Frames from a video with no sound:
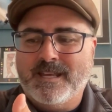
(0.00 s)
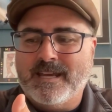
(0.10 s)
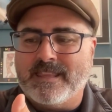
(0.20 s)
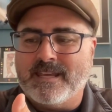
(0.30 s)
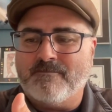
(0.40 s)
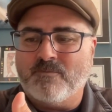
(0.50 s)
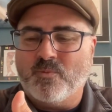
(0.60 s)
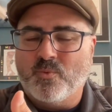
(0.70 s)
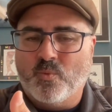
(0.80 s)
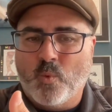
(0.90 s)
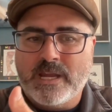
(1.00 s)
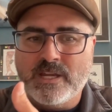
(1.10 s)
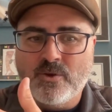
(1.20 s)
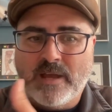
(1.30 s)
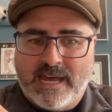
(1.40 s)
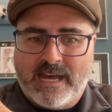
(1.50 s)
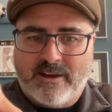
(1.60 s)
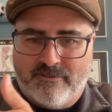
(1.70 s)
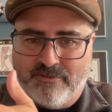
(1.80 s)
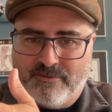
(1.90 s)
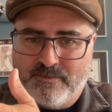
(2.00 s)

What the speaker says: And then when you have